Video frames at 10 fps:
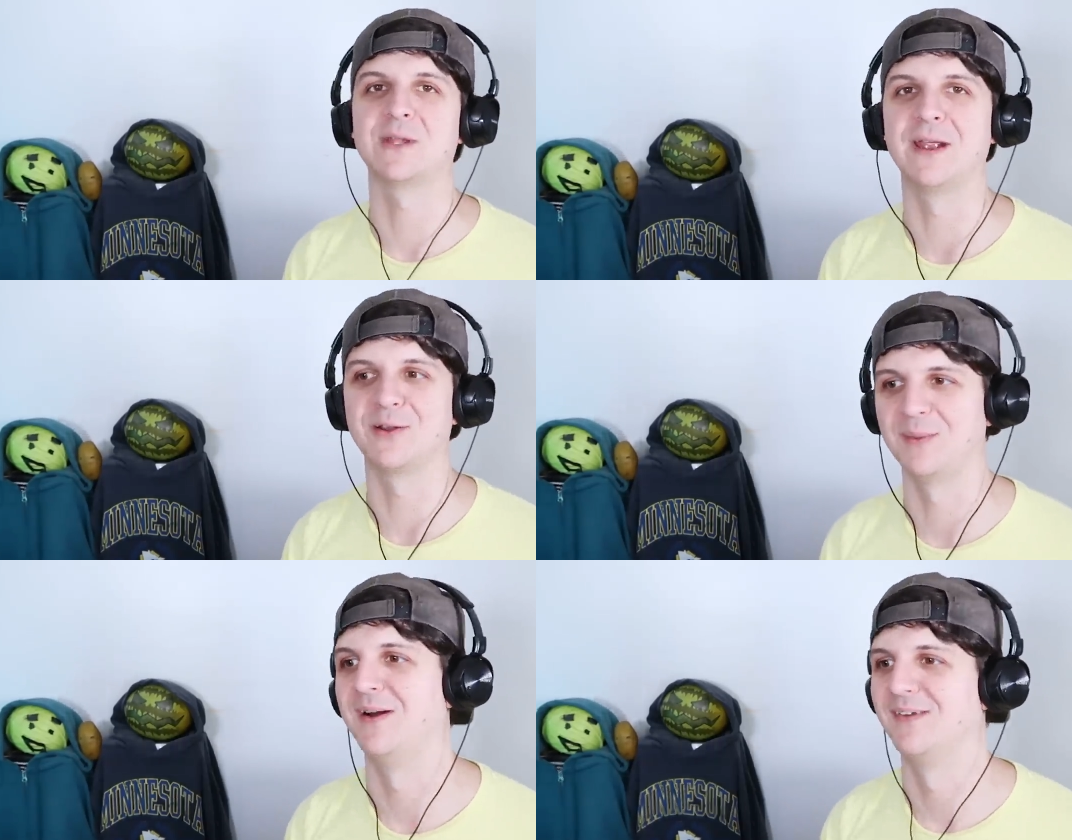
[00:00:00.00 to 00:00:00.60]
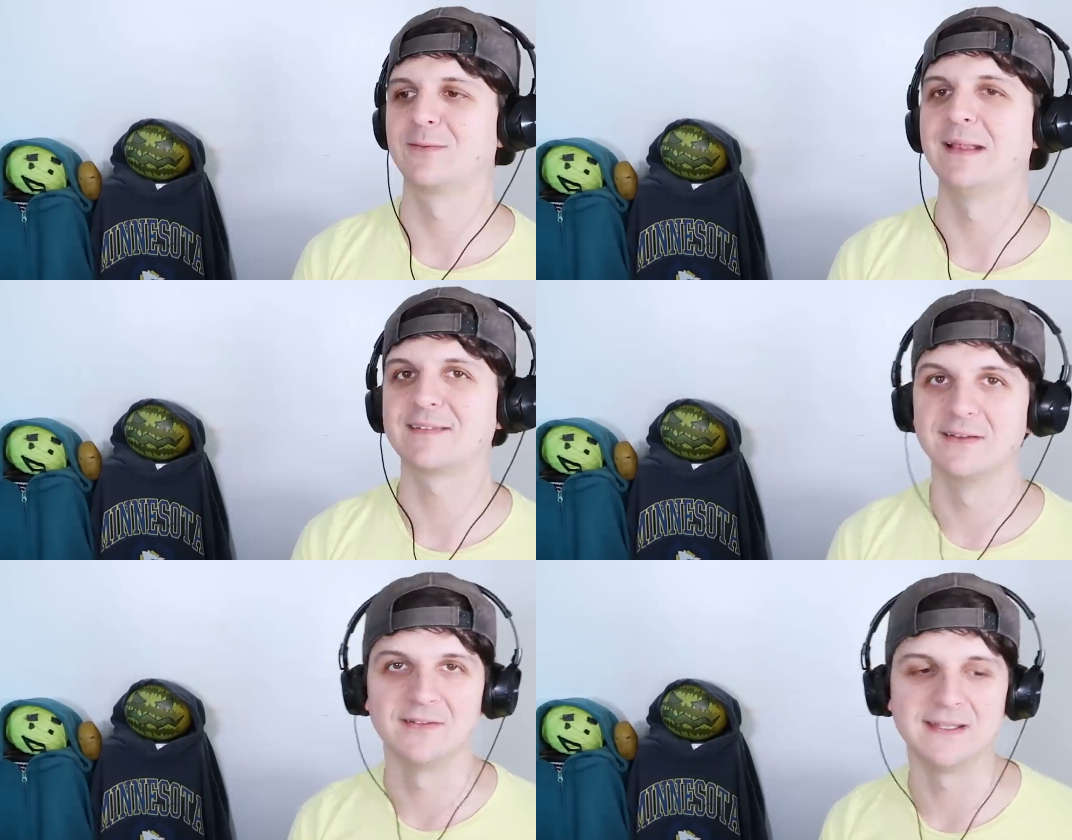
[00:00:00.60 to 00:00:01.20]
Speaker 1: ever cared about. So
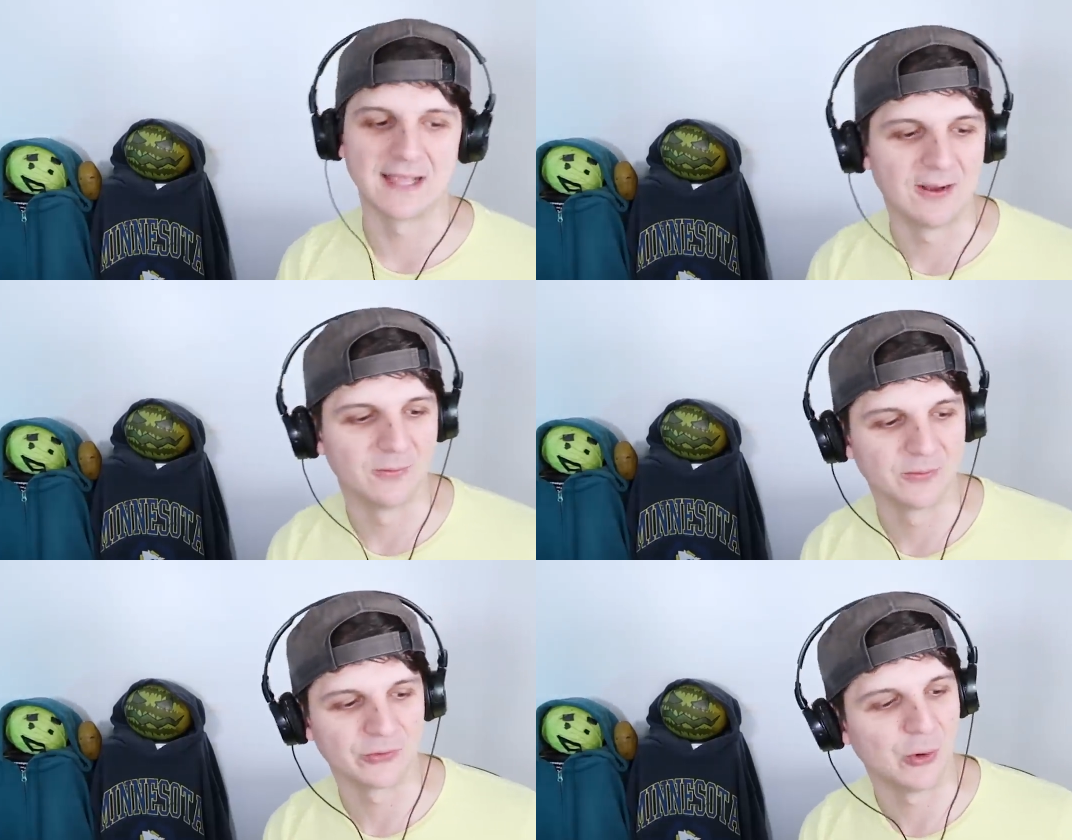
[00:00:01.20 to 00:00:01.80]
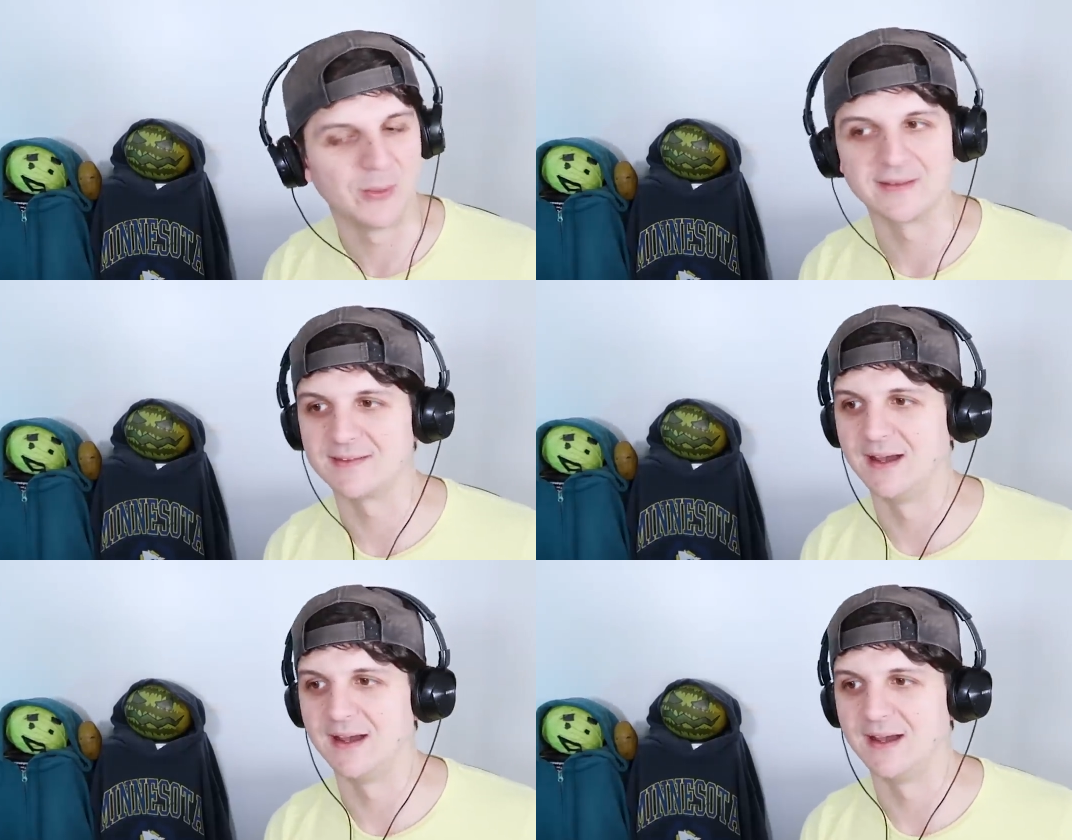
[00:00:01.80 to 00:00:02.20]
that's going to leak out. There's no way it's